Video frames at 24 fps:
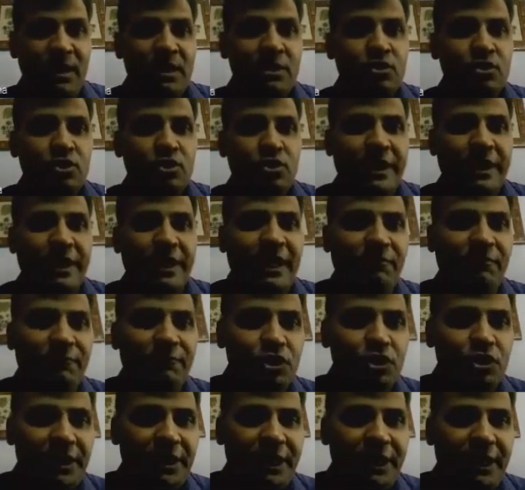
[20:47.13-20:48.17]
So here if
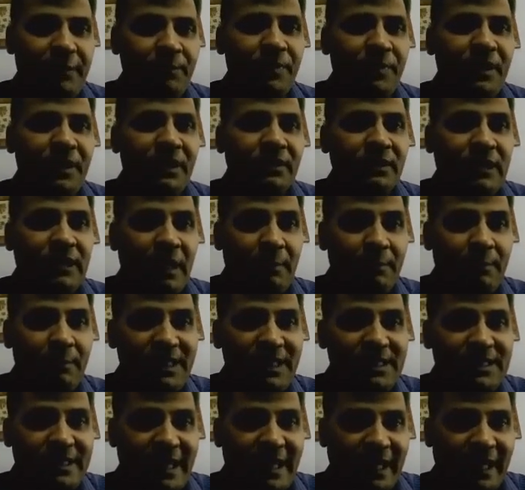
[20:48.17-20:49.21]
you see the Mie
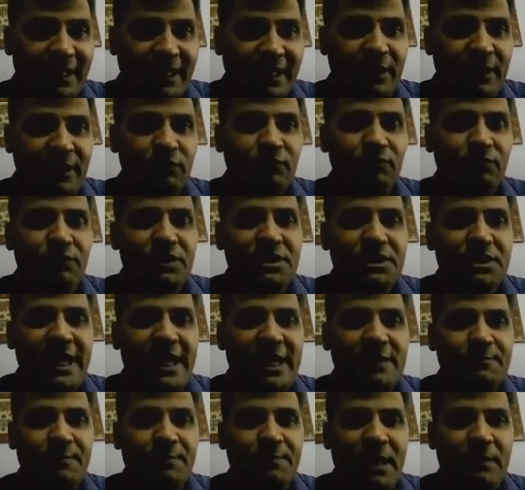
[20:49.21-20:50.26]
scattering which
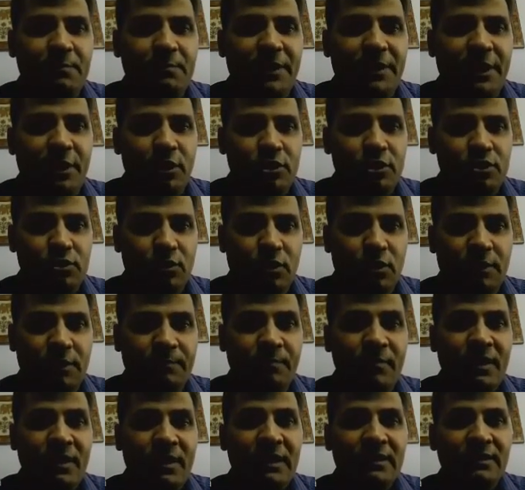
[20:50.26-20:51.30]
takes from aerosol,
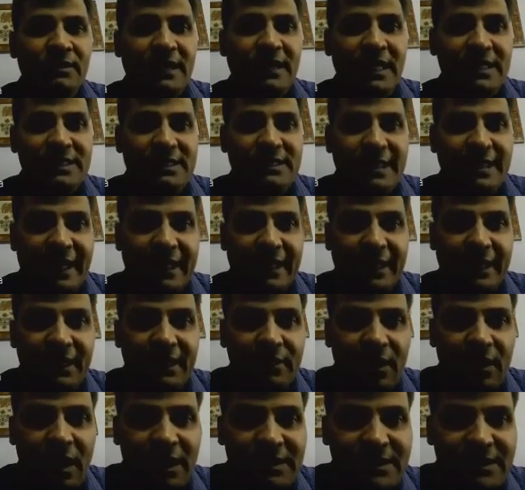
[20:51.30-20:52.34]
the scattering
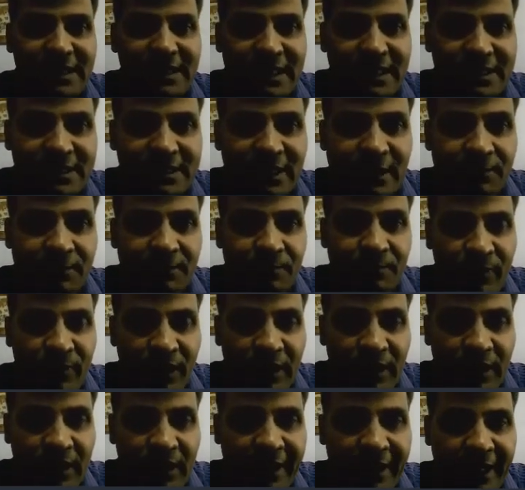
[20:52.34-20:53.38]
cross section
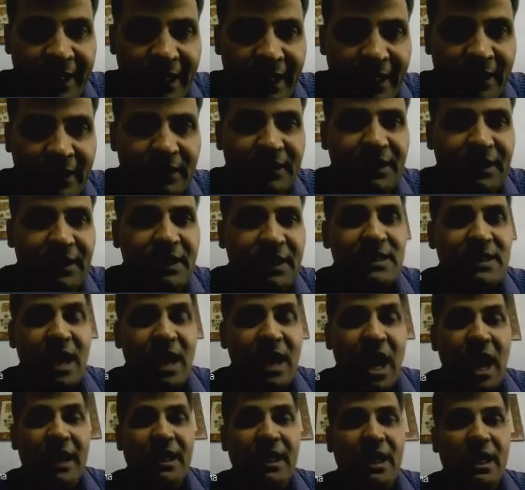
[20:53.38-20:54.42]
here is
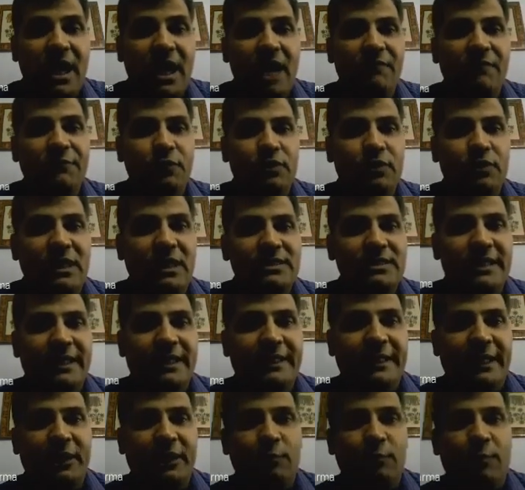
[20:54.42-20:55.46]
order of, you can say,
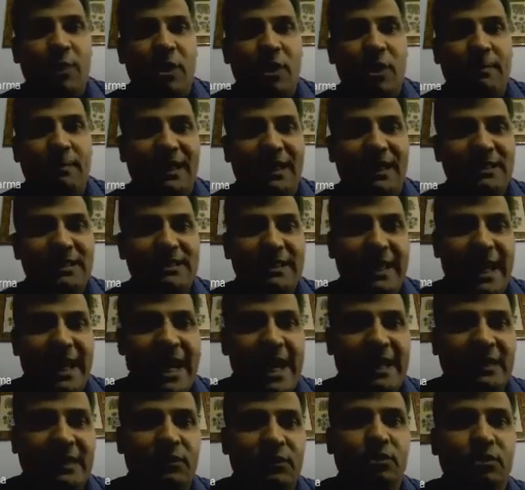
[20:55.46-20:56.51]
10 to power minus
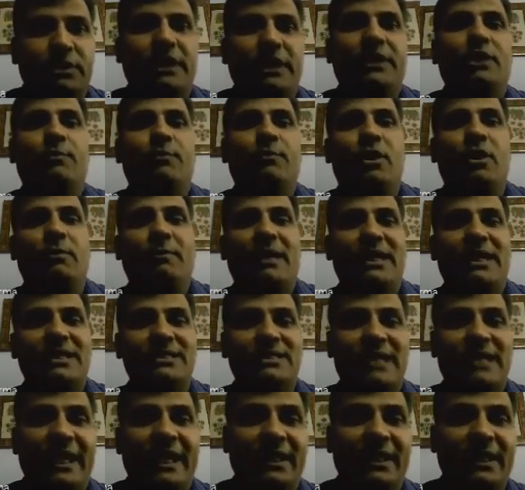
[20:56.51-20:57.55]
8 to 10 to power minus
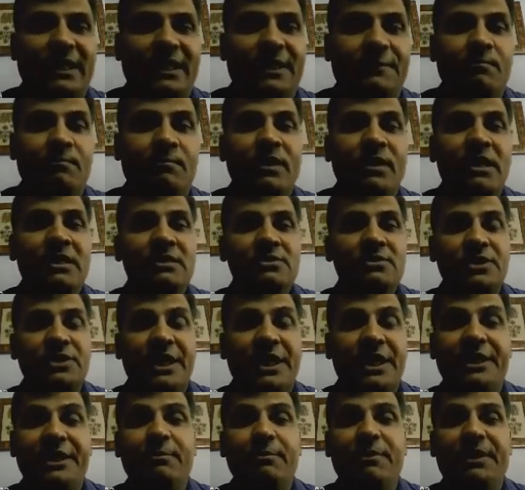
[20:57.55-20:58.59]
19
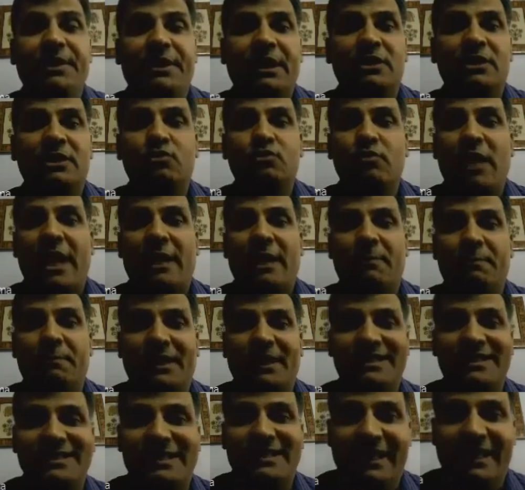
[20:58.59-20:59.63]
centimeter square per
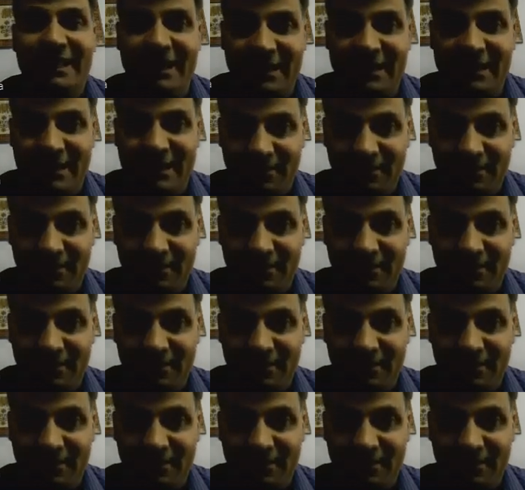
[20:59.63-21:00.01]
steradian.